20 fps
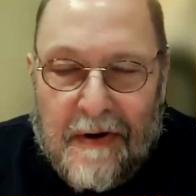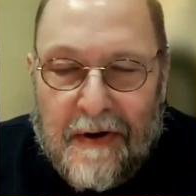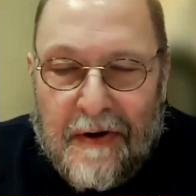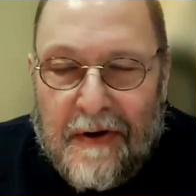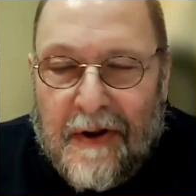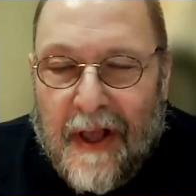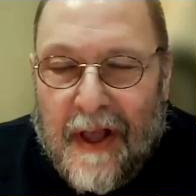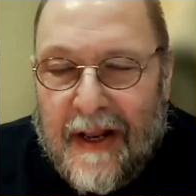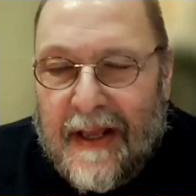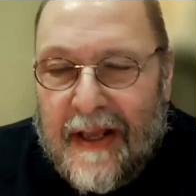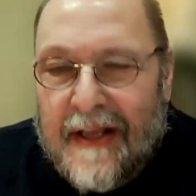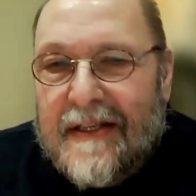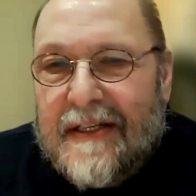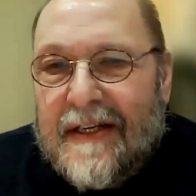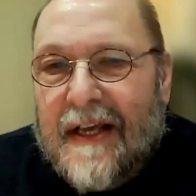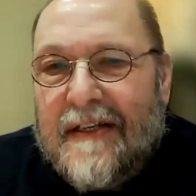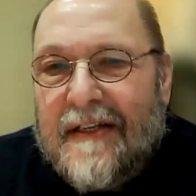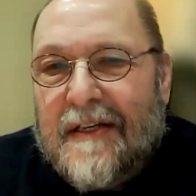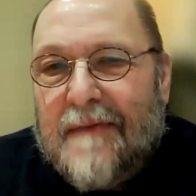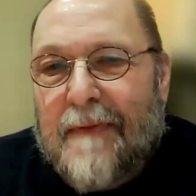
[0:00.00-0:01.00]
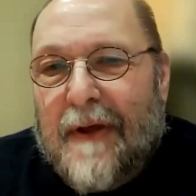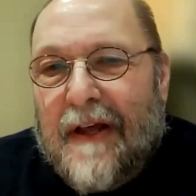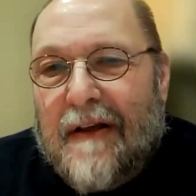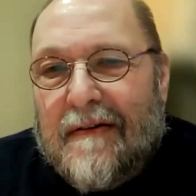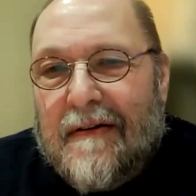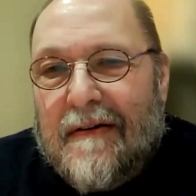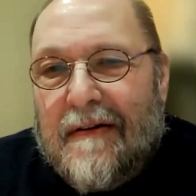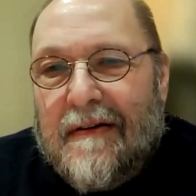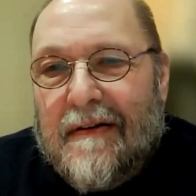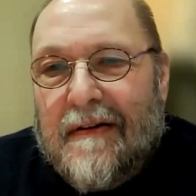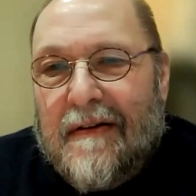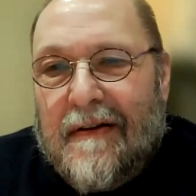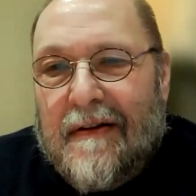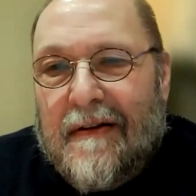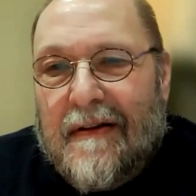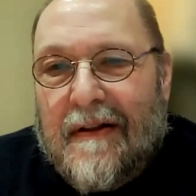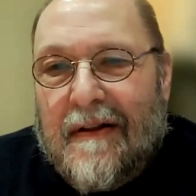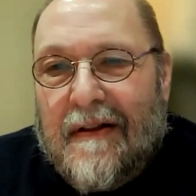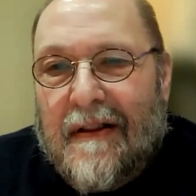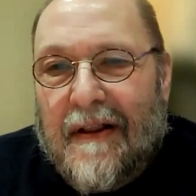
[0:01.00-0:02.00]
are you getting insights about
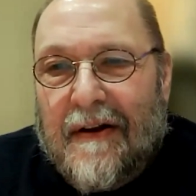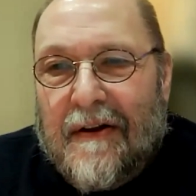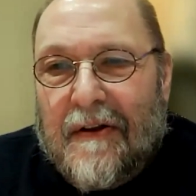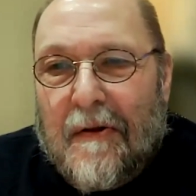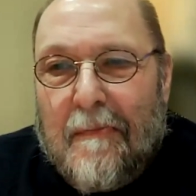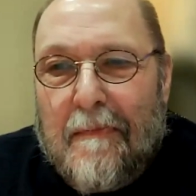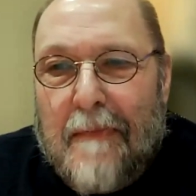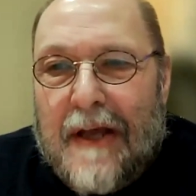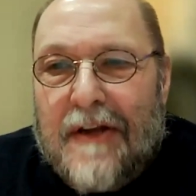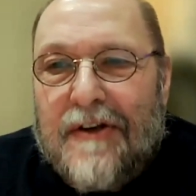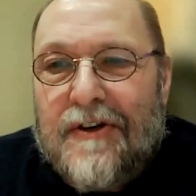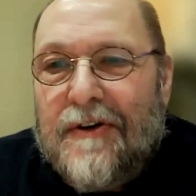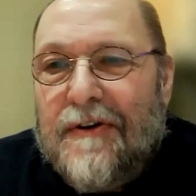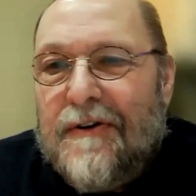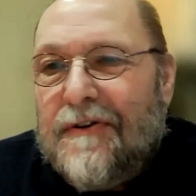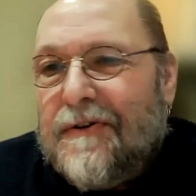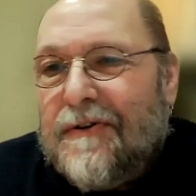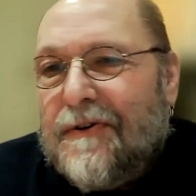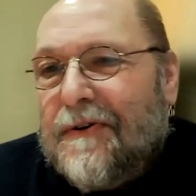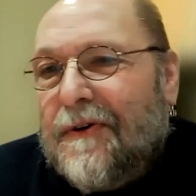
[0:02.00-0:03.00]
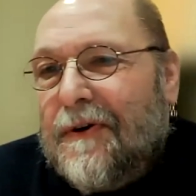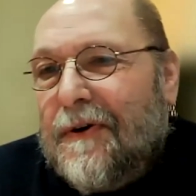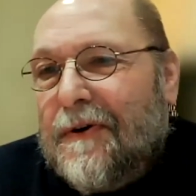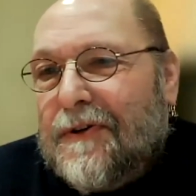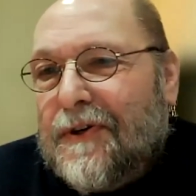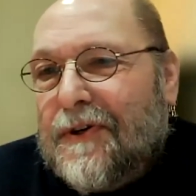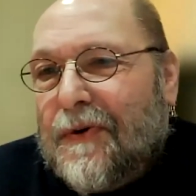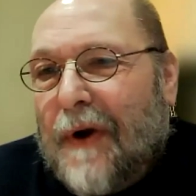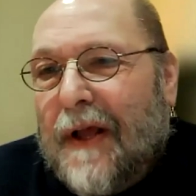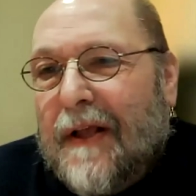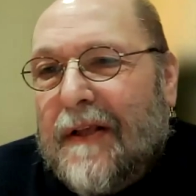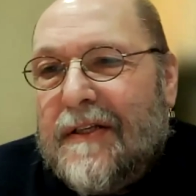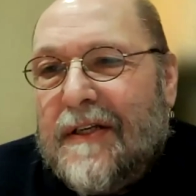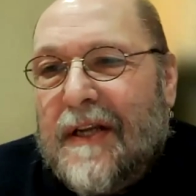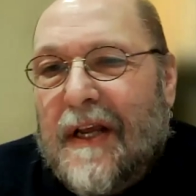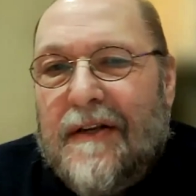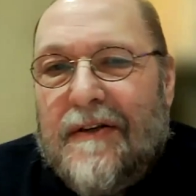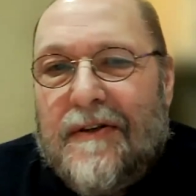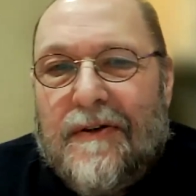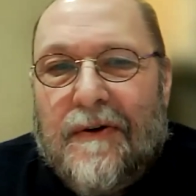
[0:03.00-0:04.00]
clinical measures or trial
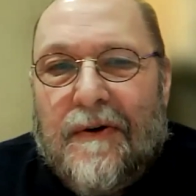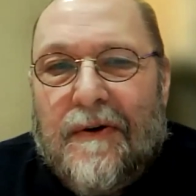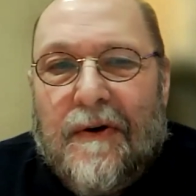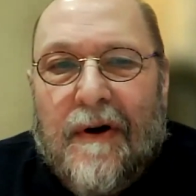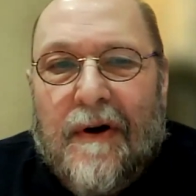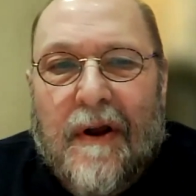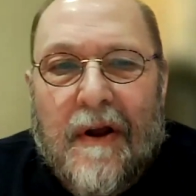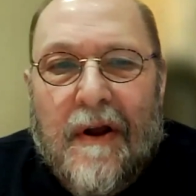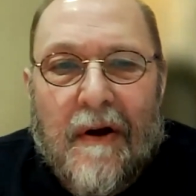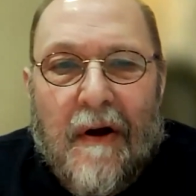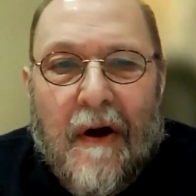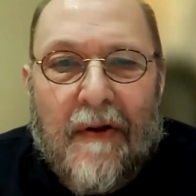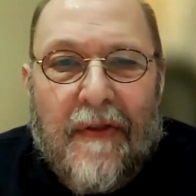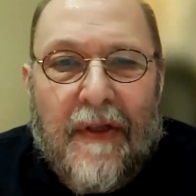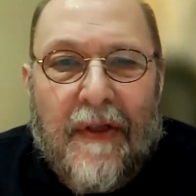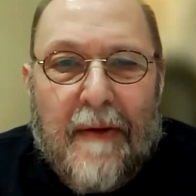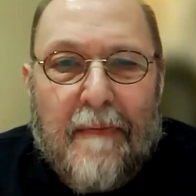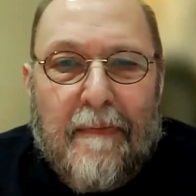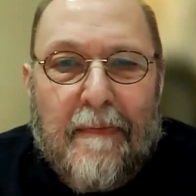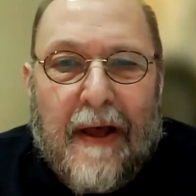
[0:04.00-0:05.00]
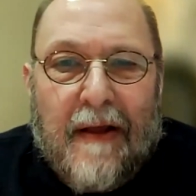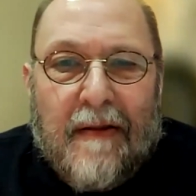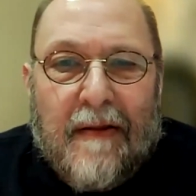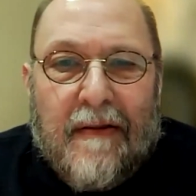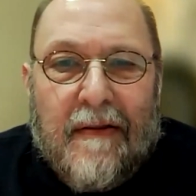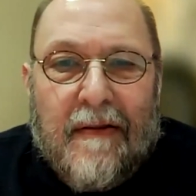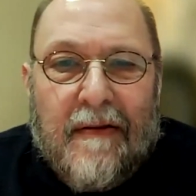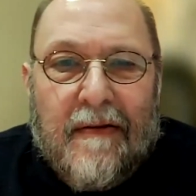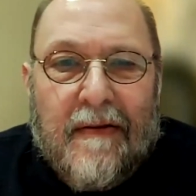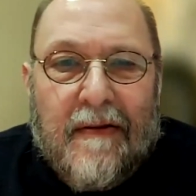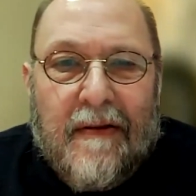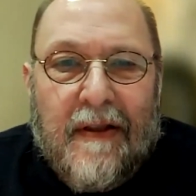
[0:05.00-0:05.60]
sites, or are they about